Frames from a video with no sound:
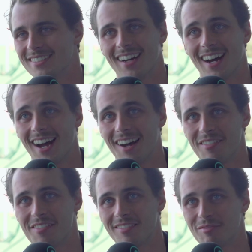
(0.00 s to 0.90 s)

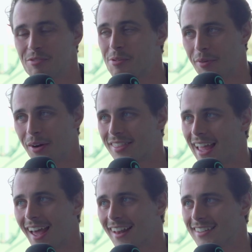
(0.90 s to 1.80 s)
We're both
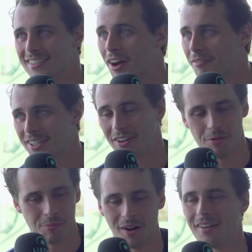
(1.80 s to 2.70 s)
out at the time, so
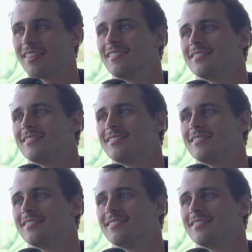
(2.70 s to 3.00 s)
we'll both.